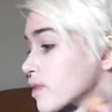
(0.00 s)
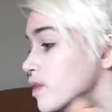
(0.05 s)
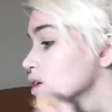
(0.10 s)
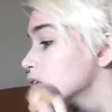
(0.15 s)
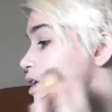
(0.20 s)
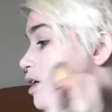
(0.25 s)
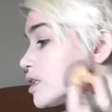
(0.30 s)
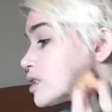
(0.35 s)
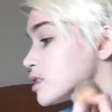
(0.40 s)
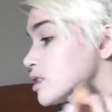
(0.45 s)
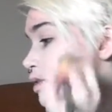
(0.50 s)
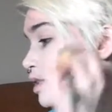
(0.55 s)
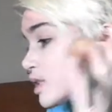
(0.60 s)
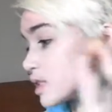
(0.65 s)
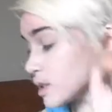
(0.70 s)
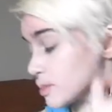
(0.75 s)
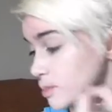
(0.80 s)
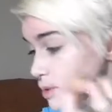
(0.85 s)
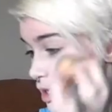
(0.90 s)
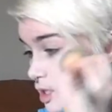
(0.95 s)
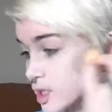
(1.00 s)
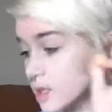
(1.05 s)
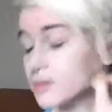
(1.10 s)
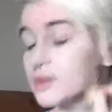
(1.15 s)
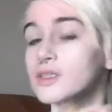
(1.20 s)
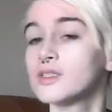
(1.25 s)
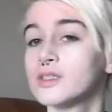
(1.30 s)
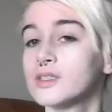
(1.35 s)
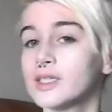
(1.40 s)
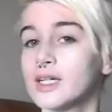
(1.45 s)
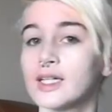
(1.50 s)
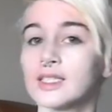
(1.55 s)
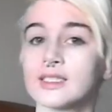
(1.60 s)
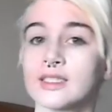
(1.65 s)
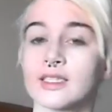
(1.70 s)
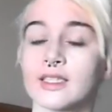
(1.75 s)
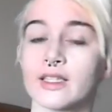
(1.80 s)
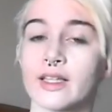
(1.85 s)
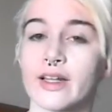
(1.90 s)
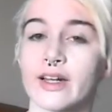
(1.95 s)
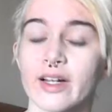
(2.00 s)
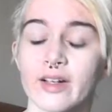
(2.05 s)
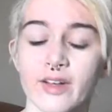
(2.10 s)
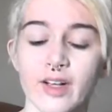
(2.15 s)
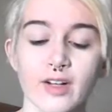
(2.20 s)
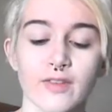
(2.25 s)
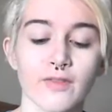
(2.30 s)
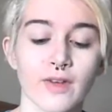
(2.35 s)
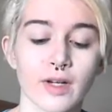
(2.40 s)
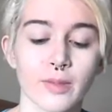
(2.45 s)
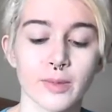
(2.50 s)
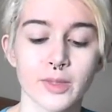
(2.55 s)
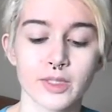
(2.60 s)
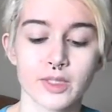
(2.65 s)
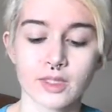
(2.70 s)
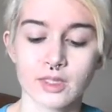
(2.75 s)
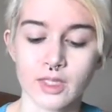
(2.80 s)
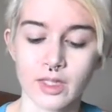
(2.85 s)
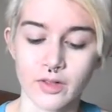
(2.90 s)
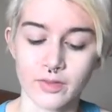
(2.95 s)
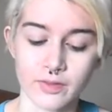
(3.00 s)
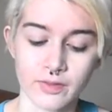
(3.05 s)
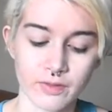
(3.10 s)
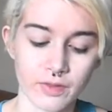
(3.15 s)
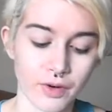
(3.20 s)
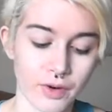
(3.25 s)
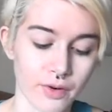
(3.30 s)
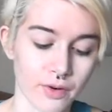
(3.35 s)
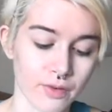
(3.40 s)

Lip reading: Also because the brush I'm using has synthetic hair fibers instead of